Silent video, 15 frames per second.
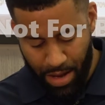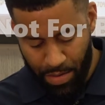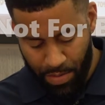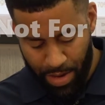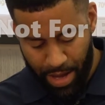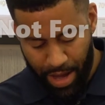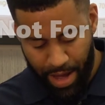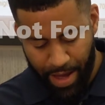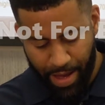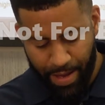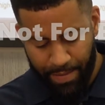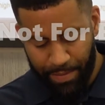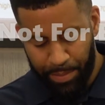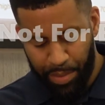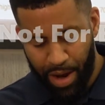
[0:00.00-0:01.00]
We
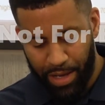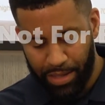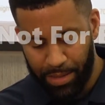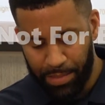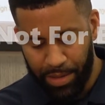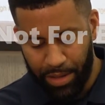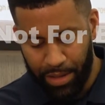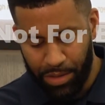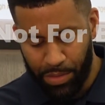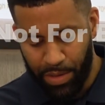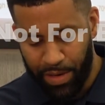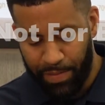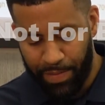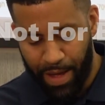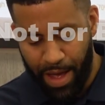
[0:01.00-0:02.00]
have approximately
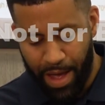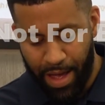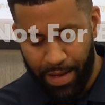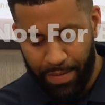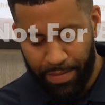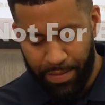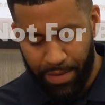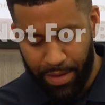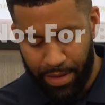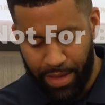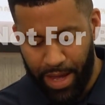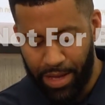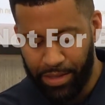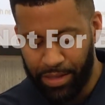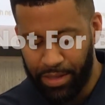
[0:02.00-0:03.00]

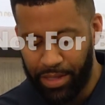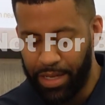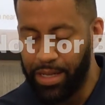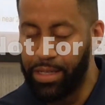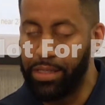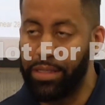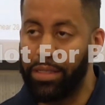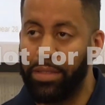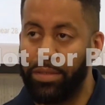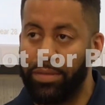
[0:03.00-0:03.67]
25,000 tons.